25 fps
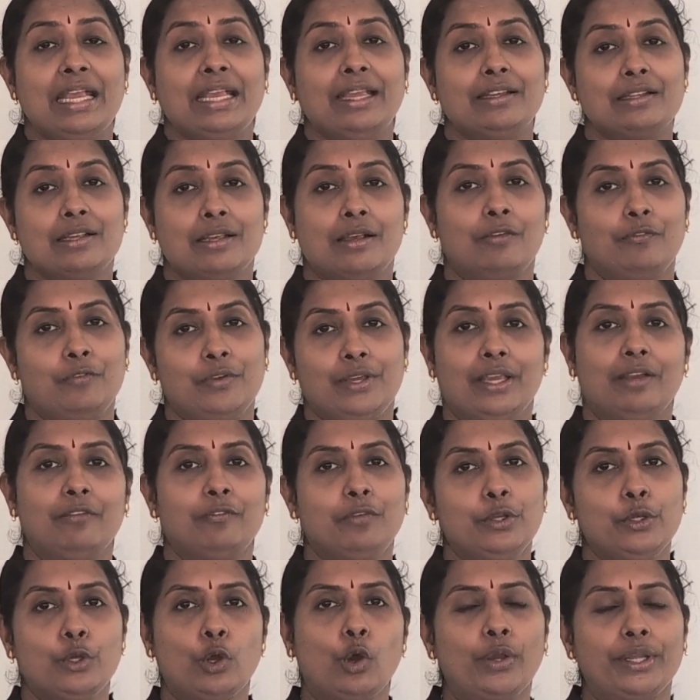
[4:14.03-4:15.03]

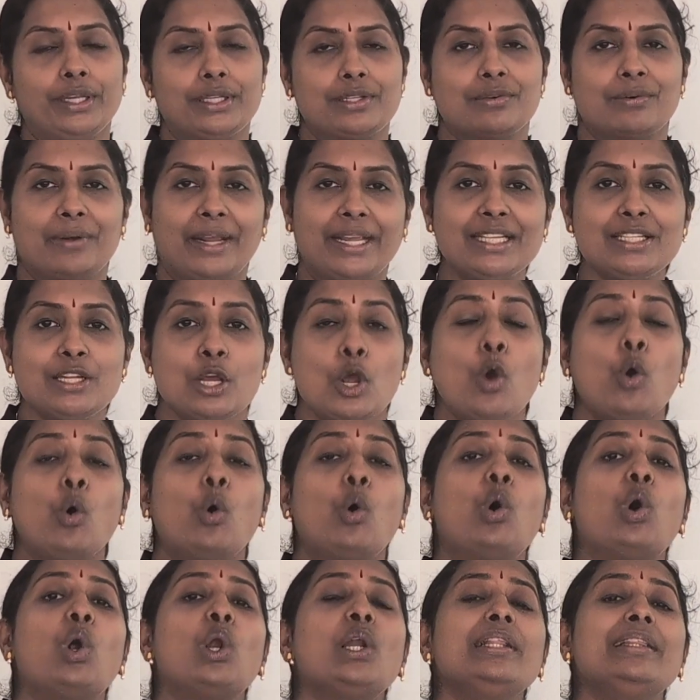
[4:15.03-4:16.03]
We know it, right?
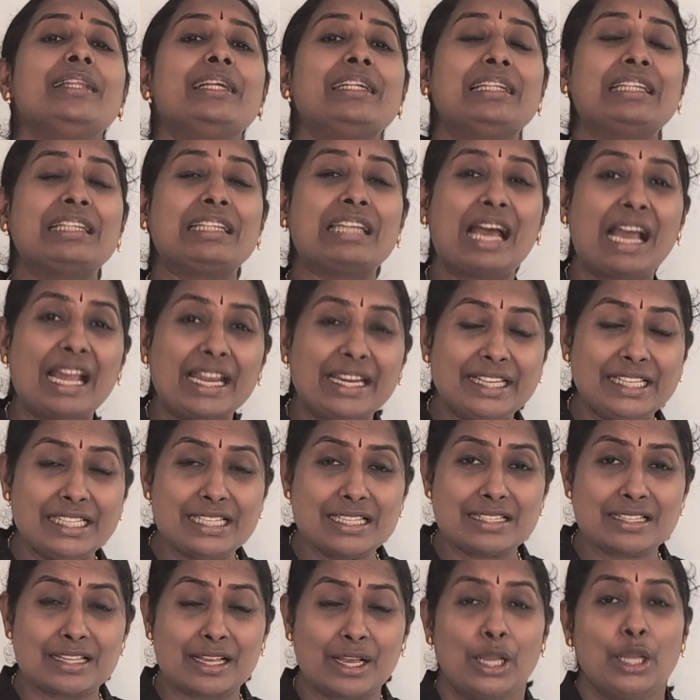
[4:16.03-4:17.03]
All the
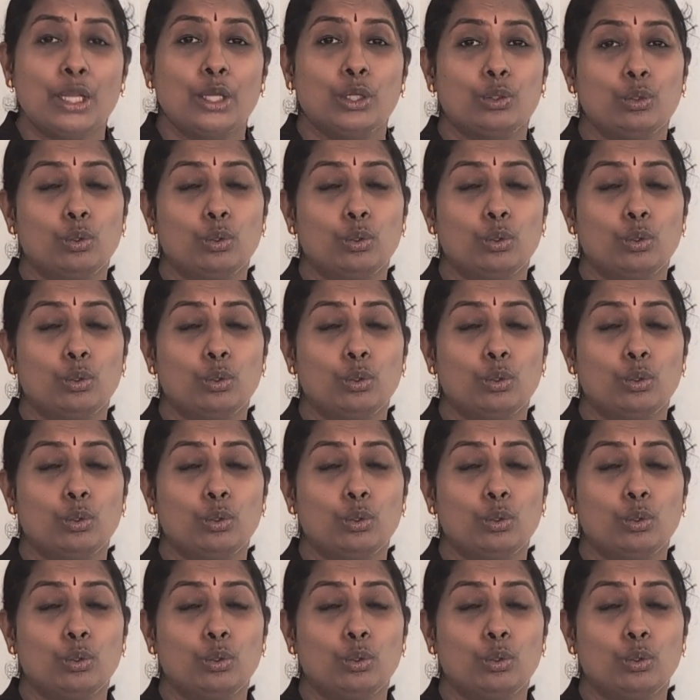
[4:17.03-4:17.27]
tides that